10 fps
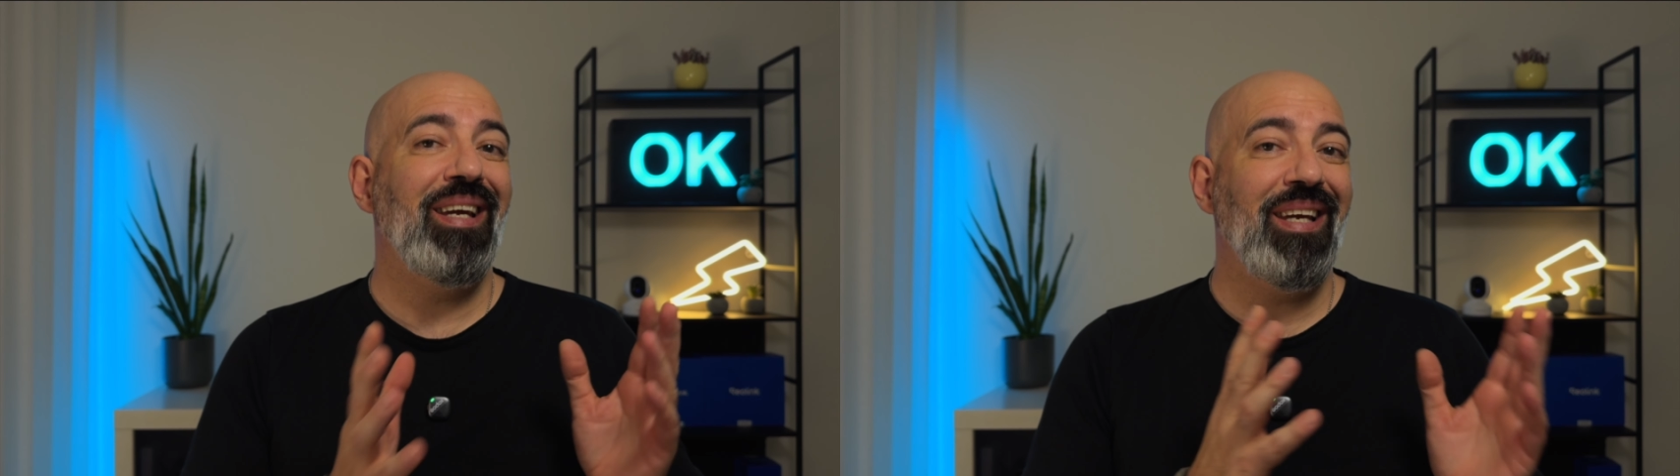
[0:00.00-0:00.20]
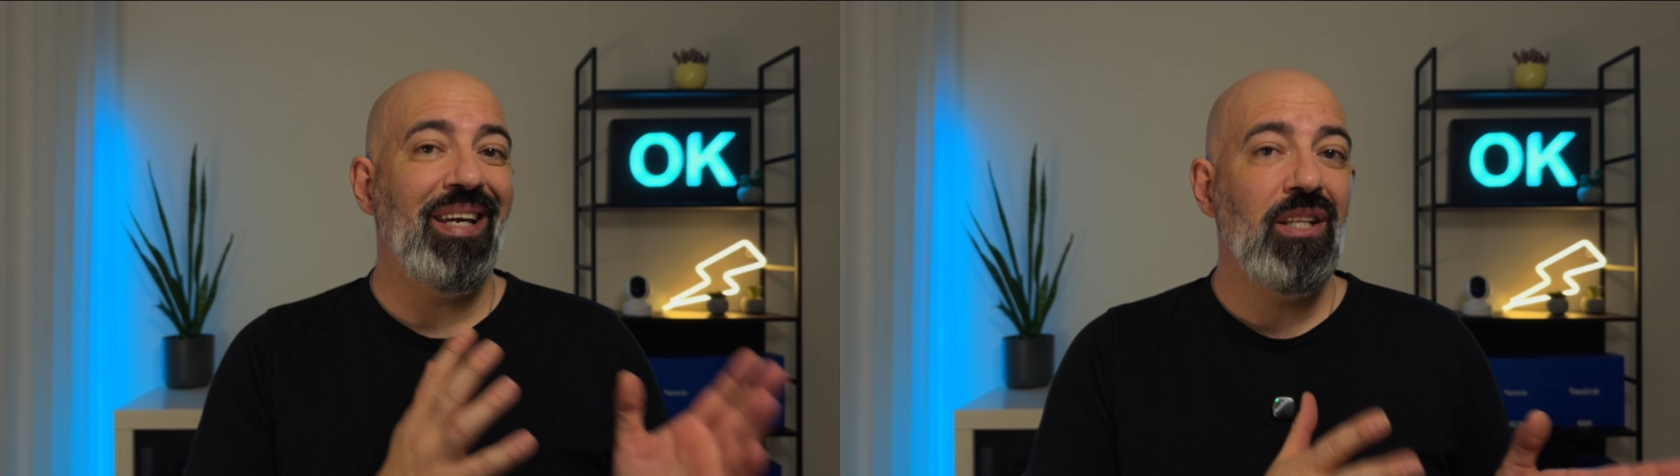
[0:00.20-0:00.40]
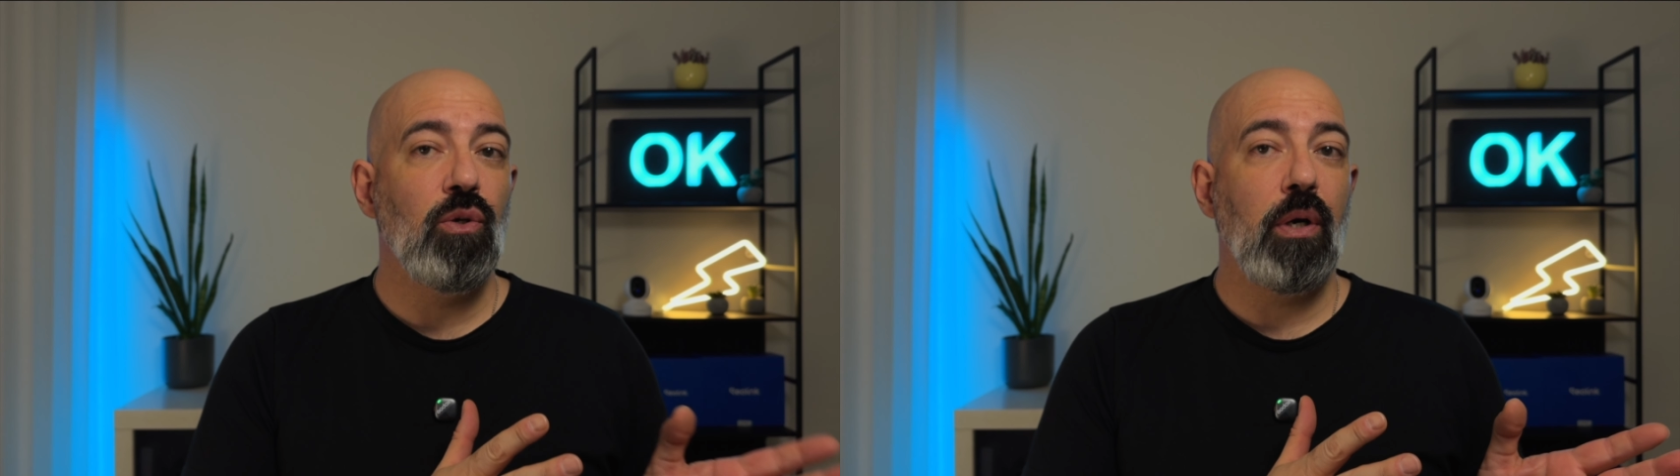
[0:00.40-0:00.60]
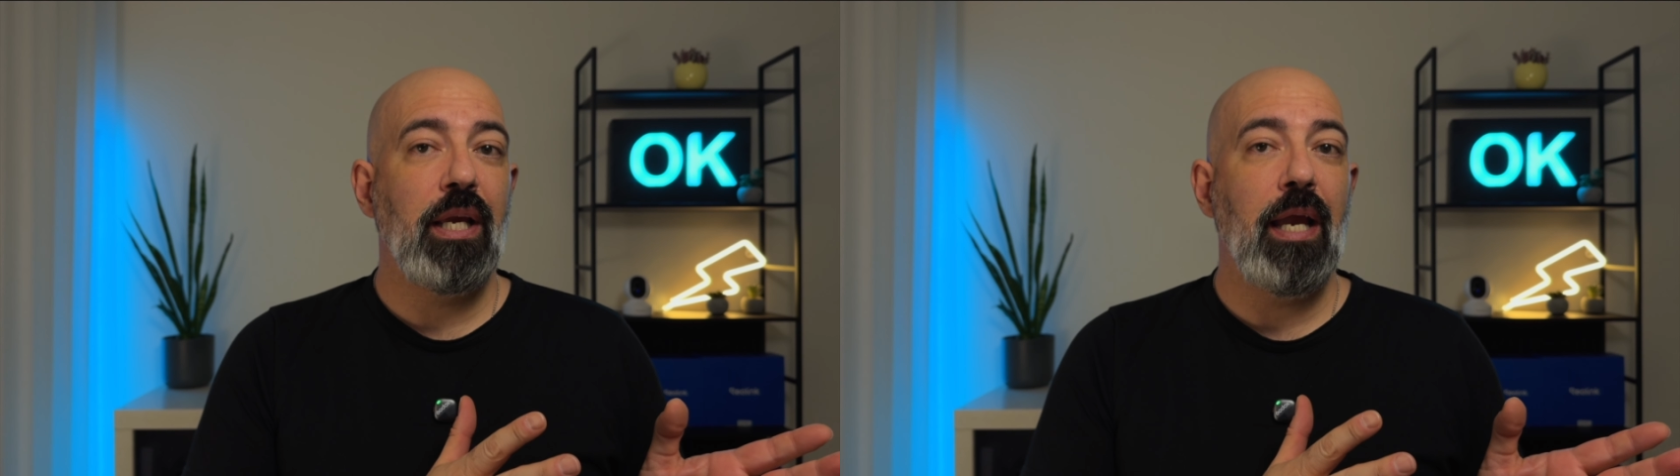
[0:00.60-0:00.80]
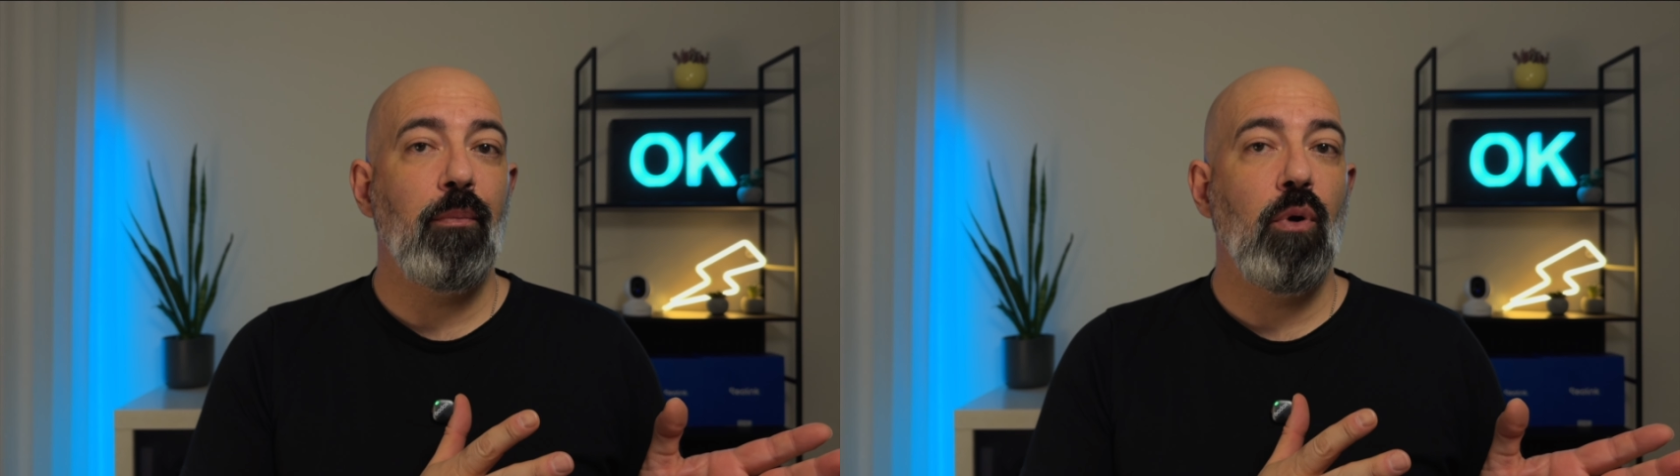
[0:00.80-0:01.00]
indoor
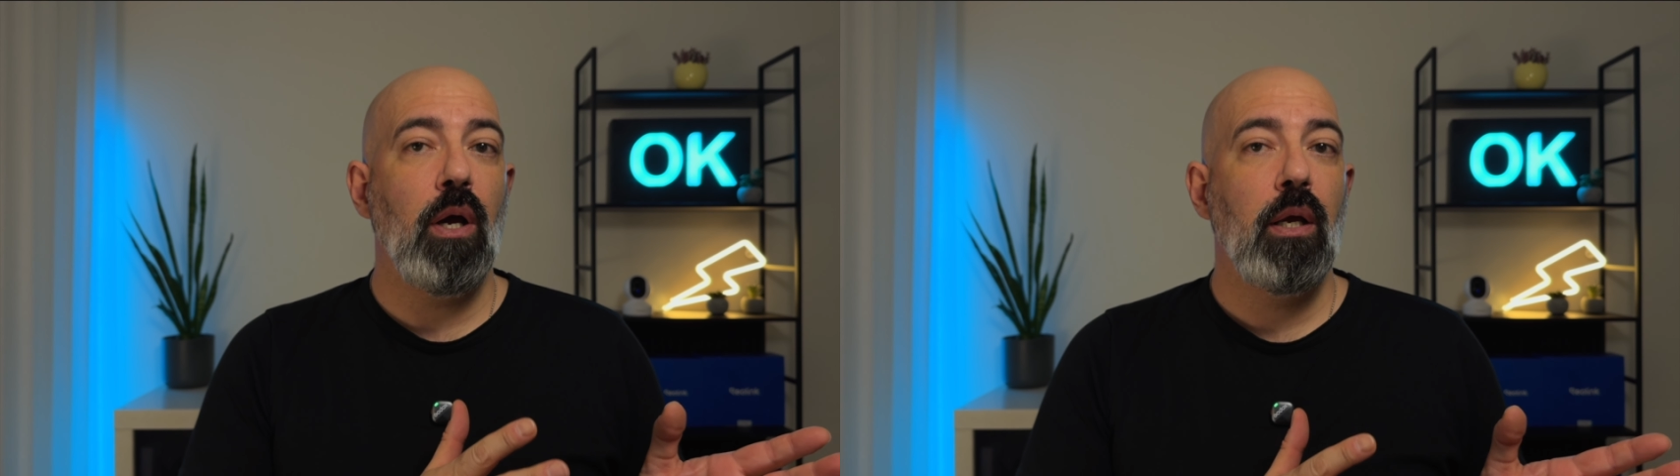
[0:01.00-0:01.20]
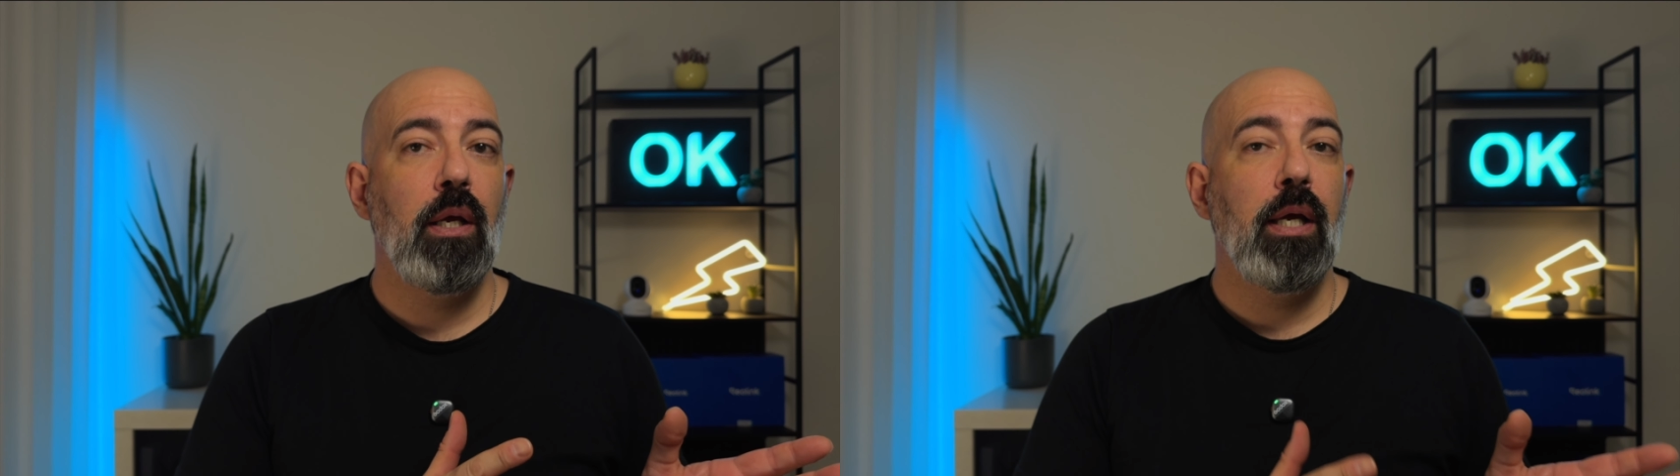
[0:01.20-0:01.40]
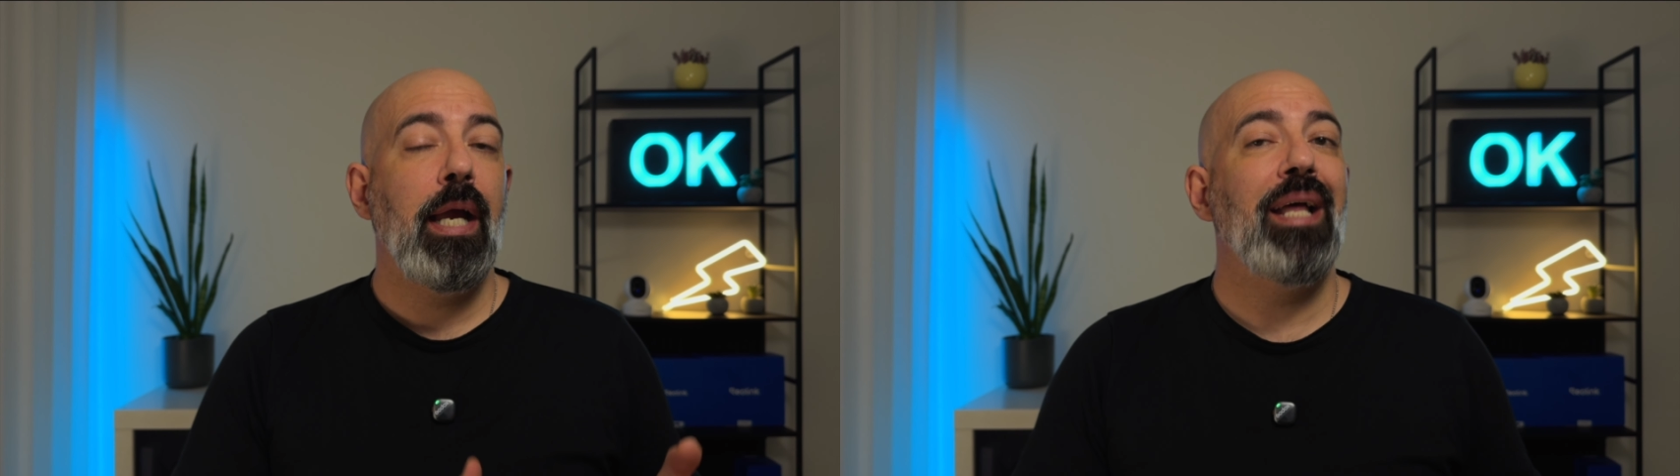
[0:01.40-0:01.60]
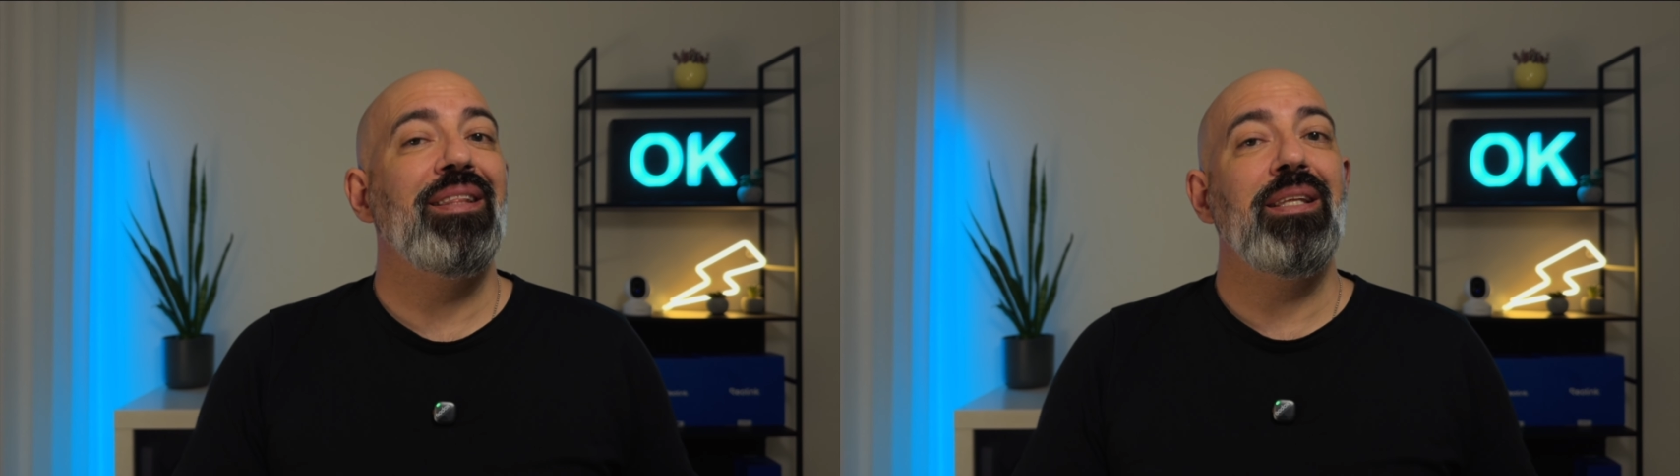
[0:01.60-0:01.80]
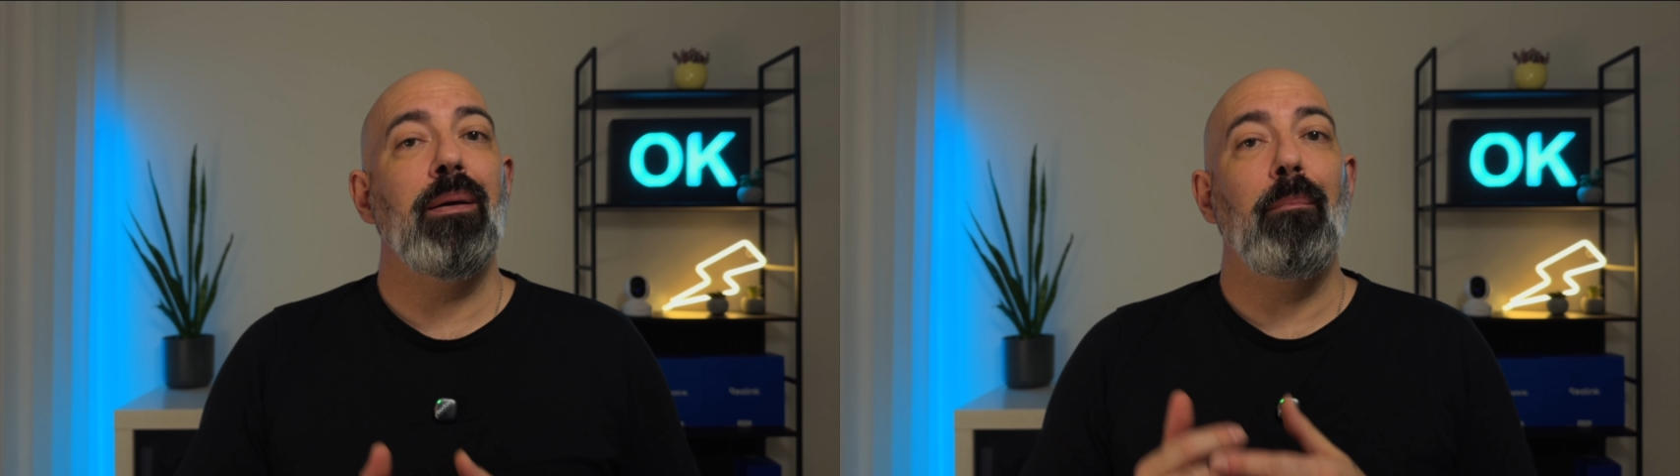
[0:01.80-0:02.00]
camera and
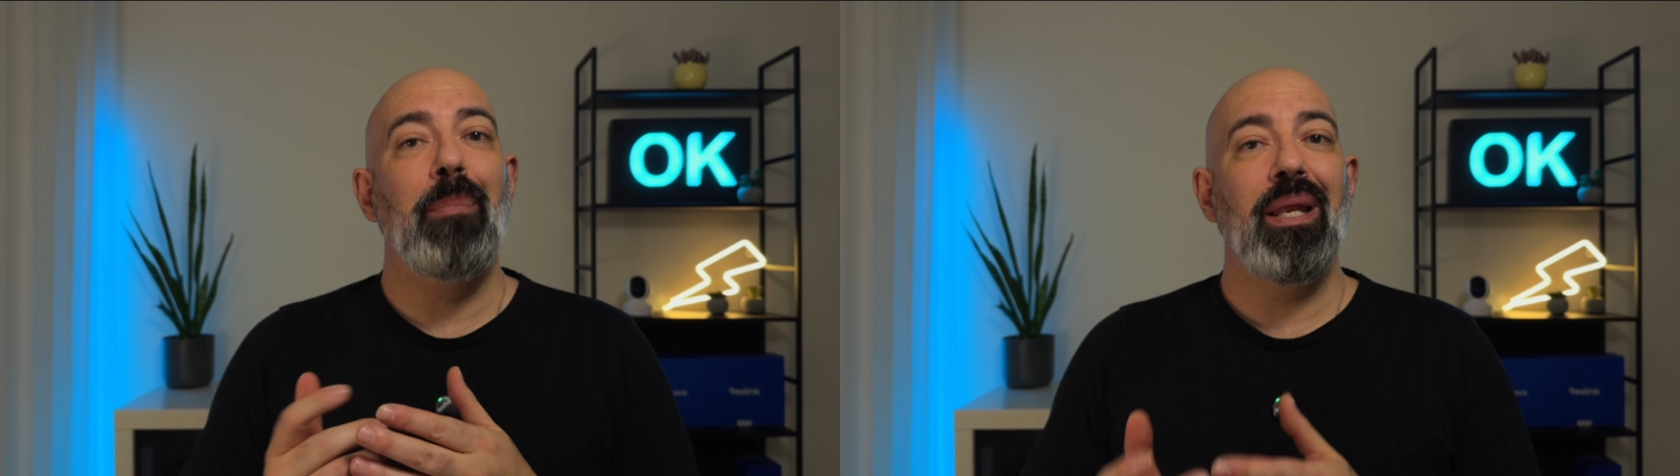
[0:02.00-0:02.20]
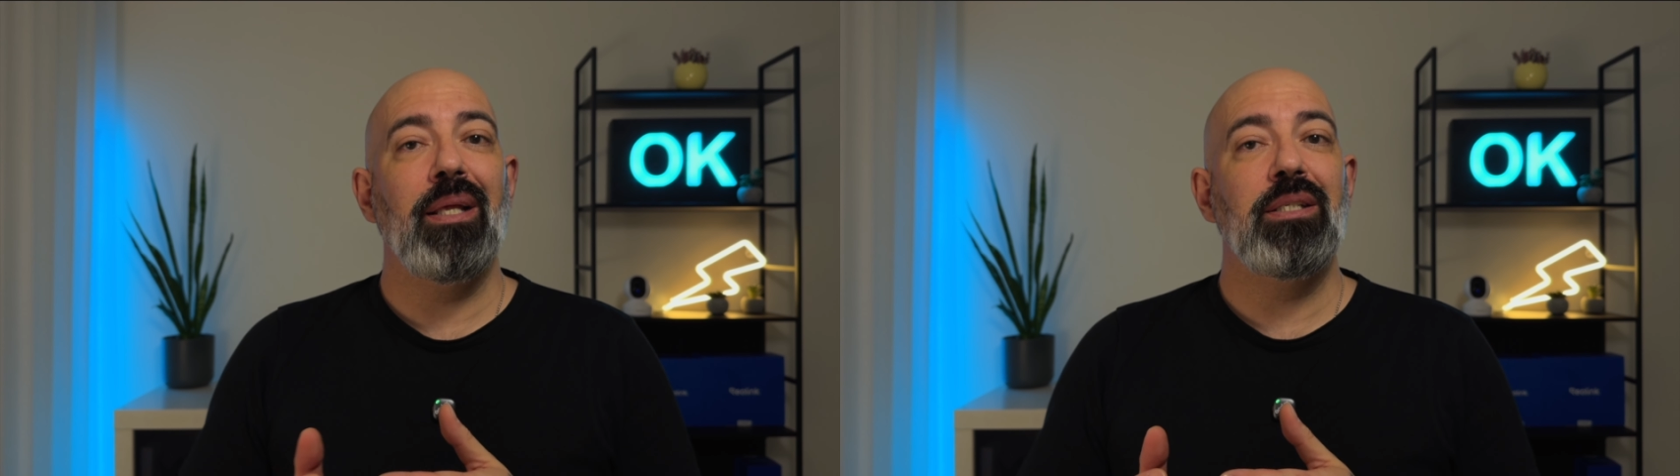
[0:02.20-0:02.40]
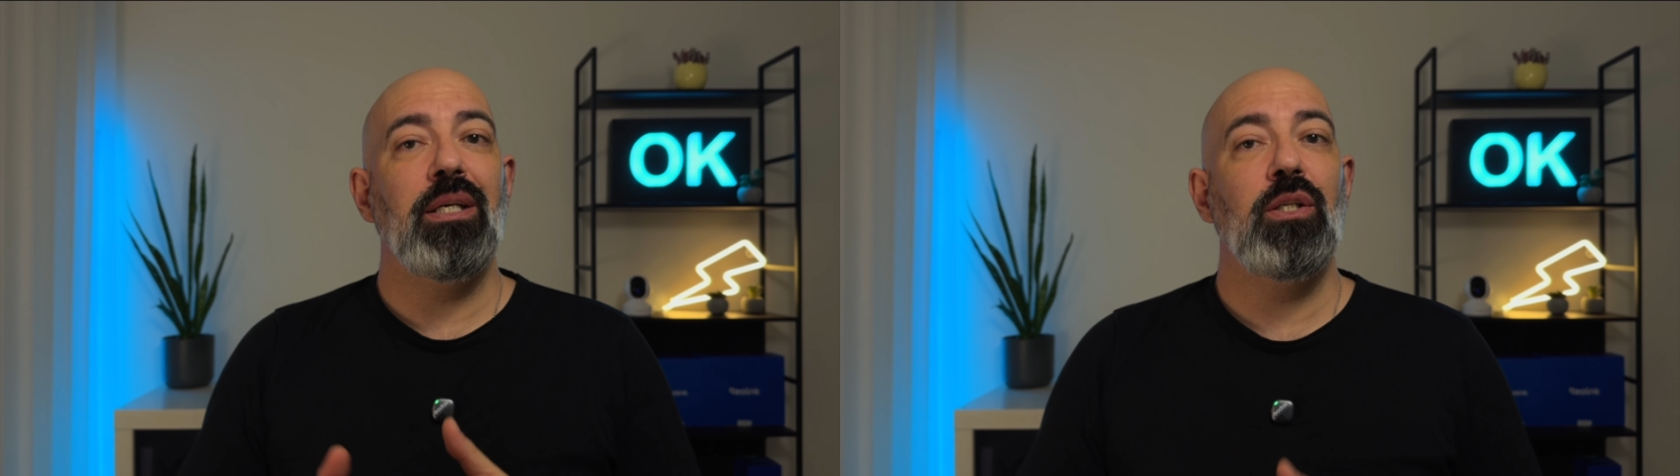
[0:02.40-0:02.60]
the ability